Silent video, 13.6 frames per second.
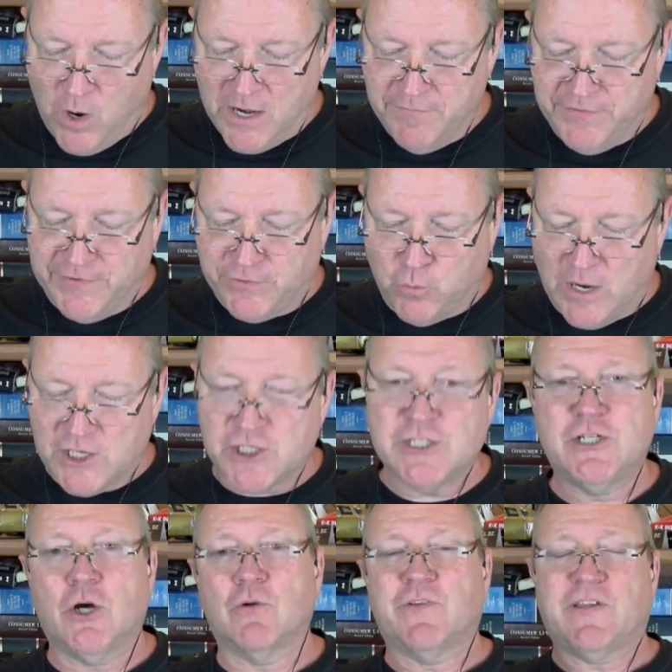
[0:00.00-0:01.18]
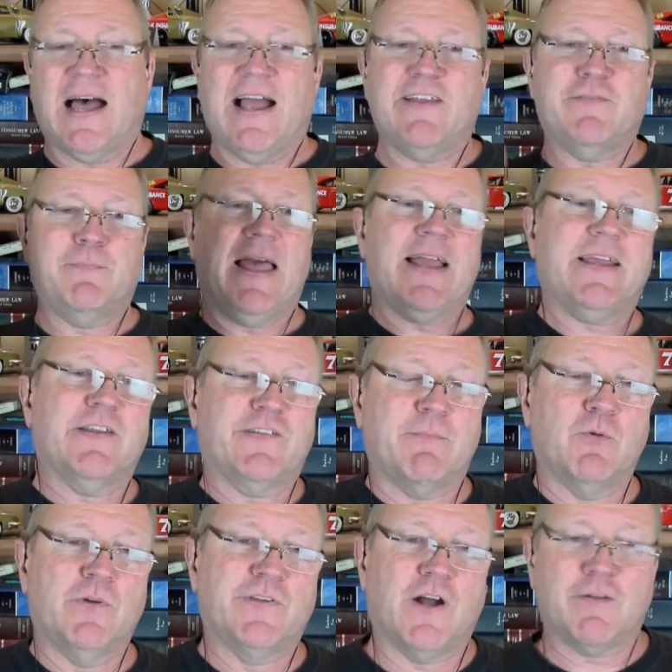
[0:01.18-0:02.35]
one of these questions, though, ties back into
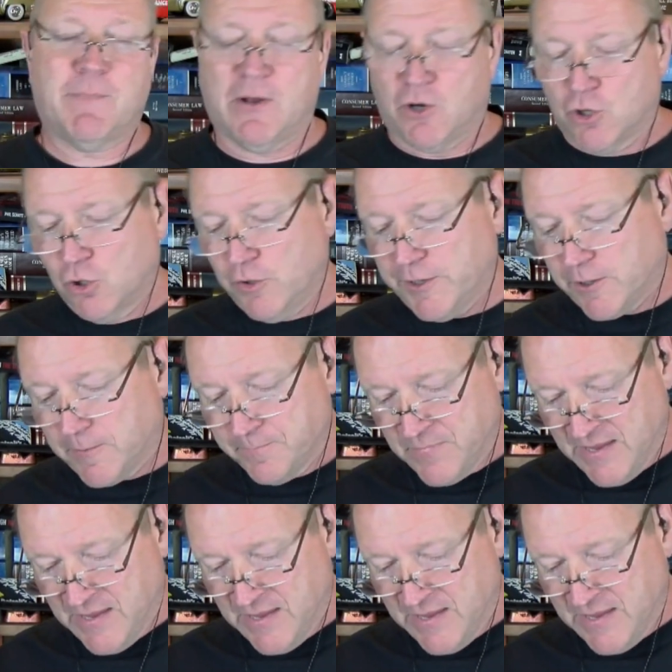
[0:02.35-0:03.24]
something we talked about earlier.